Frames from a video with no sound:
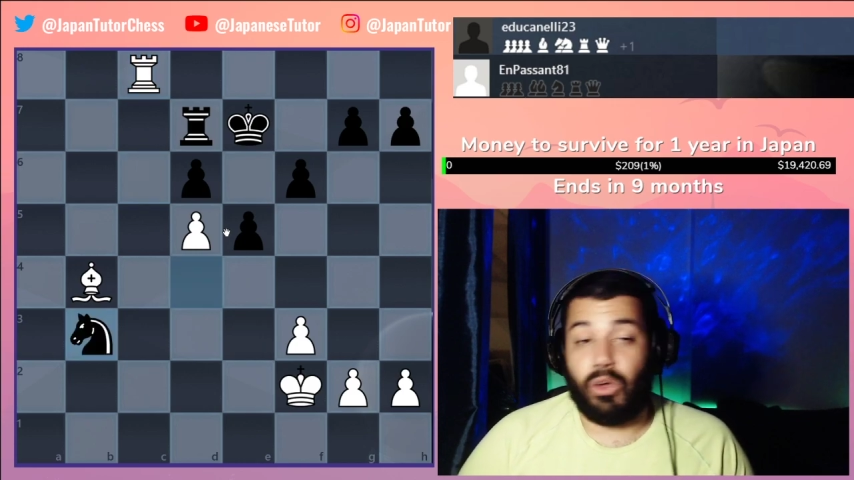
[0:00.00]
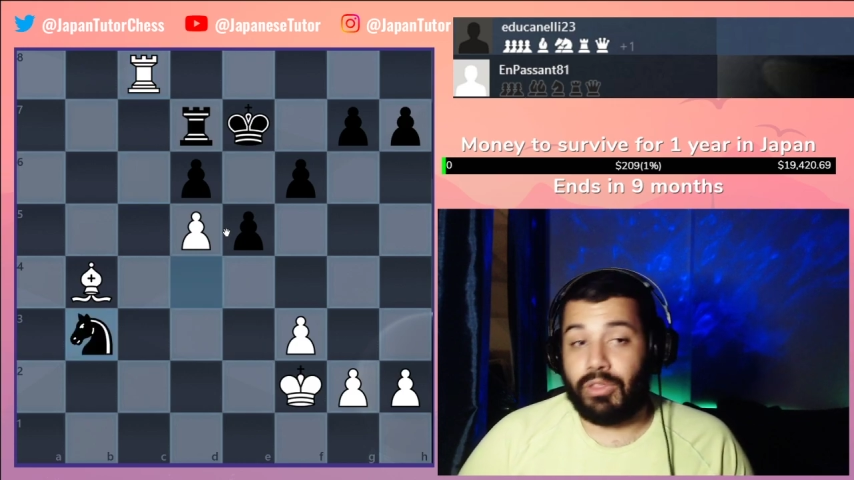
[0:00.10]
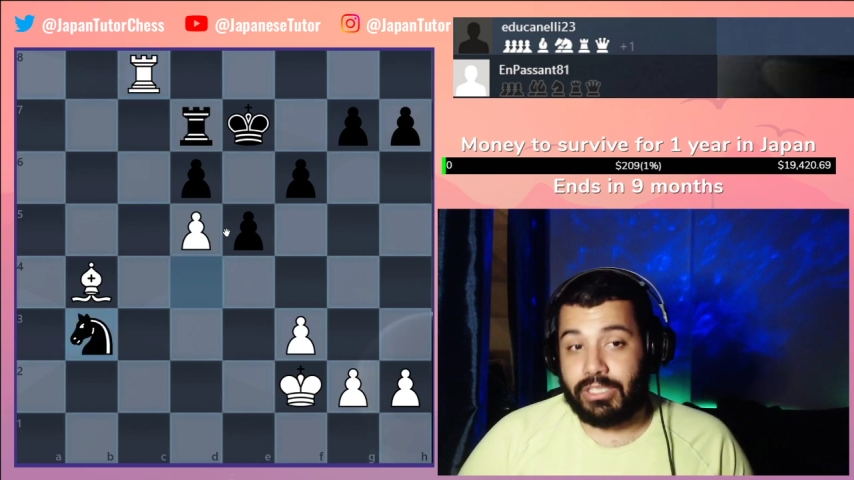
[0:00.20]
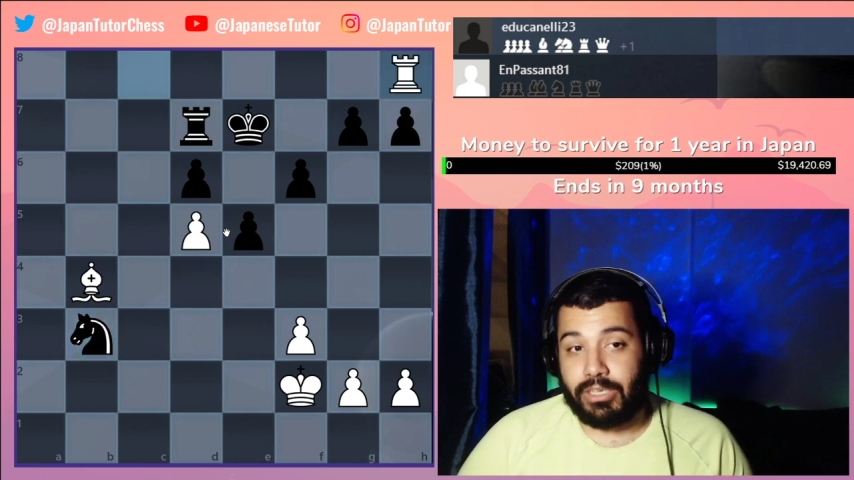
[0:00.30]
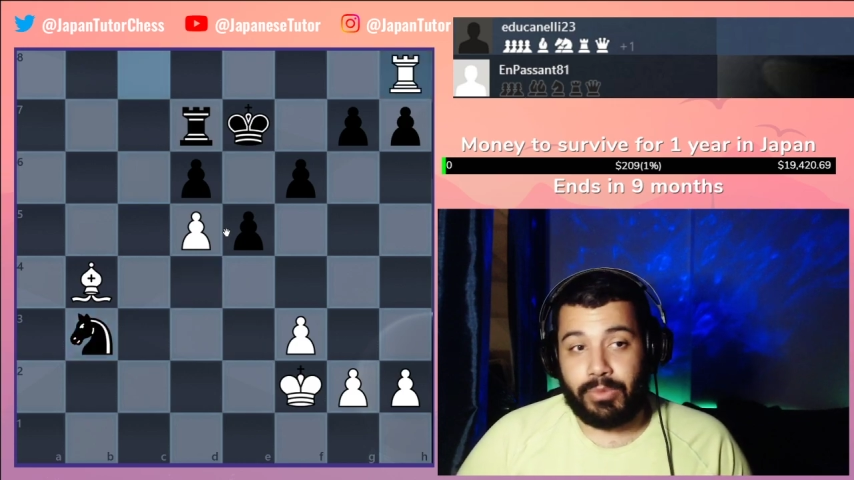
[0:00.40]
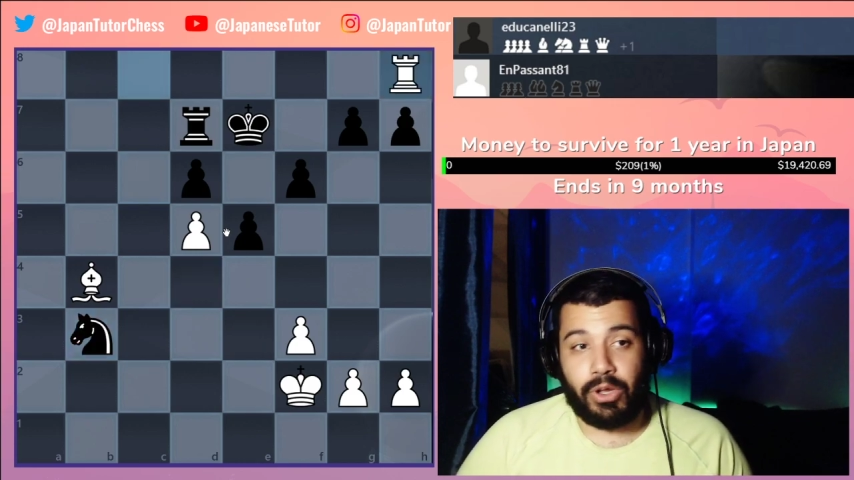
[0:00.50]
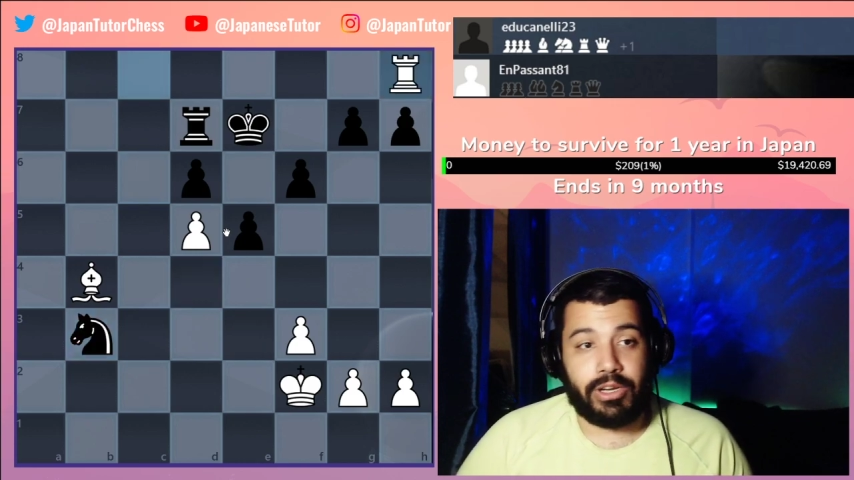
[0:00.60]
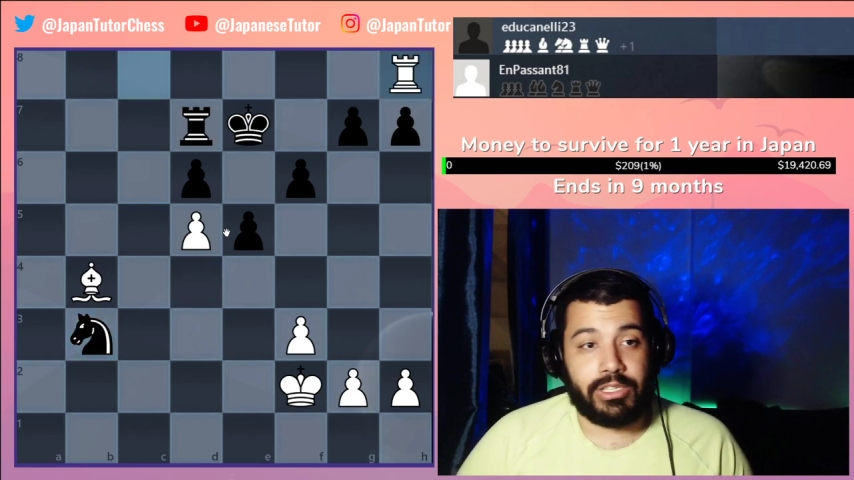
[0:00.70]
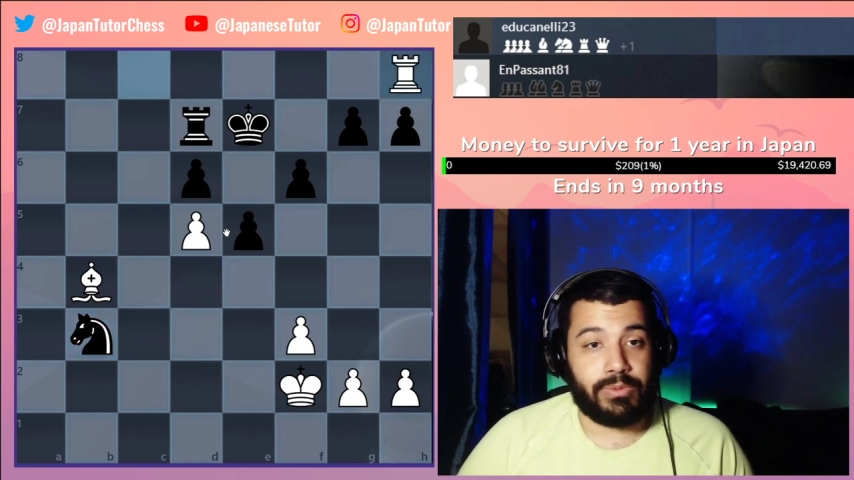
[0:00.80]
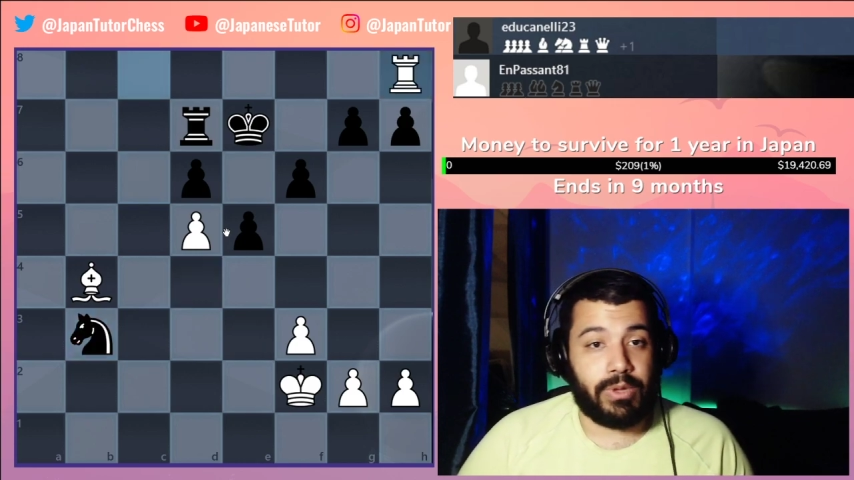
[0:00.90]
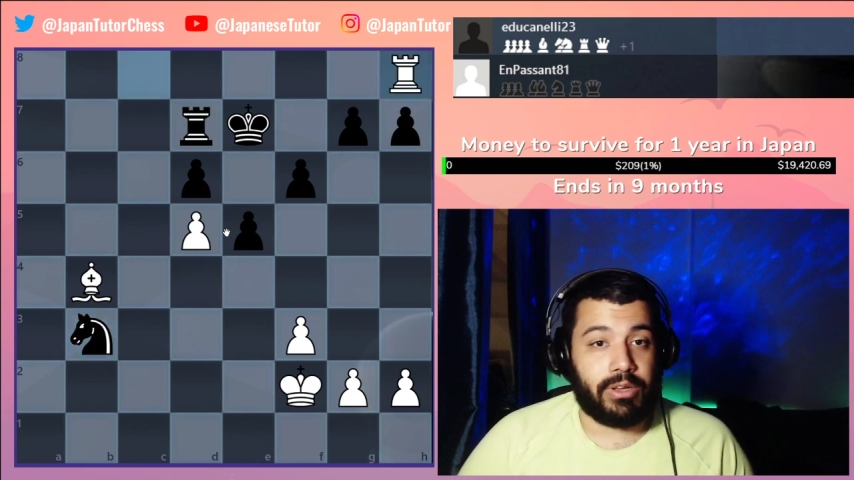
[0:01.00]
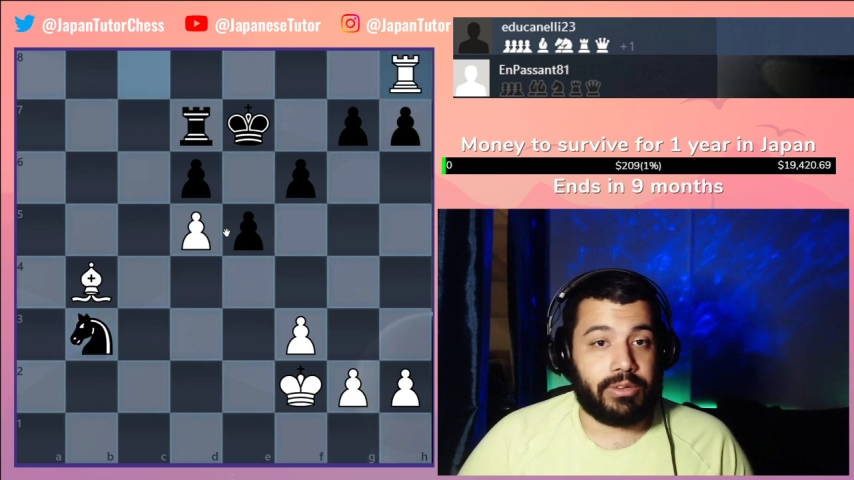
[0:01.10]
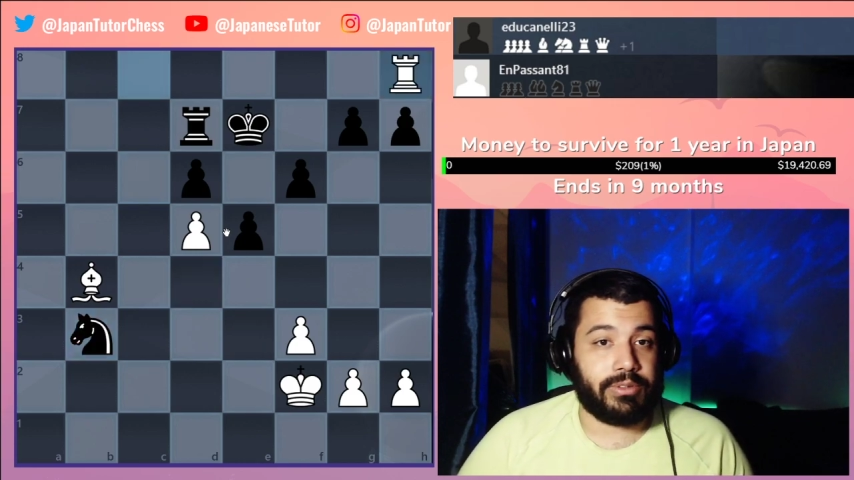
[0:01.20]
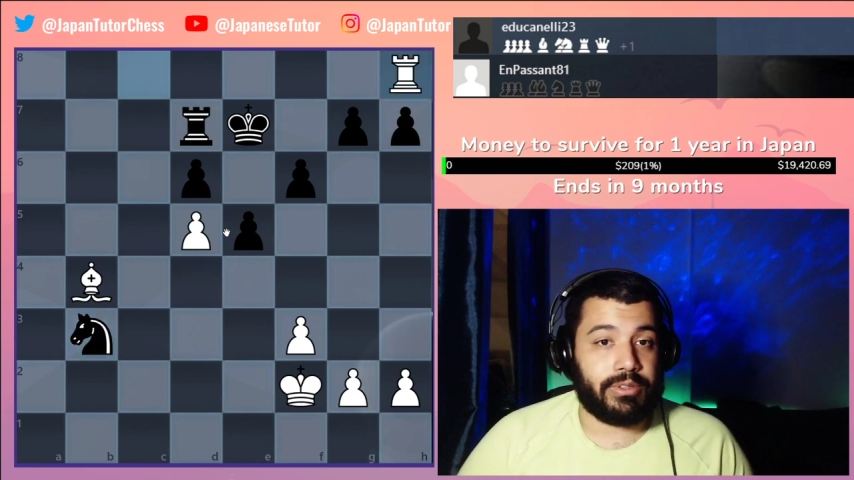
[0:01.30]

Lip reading: Oh, they took a pawn as well.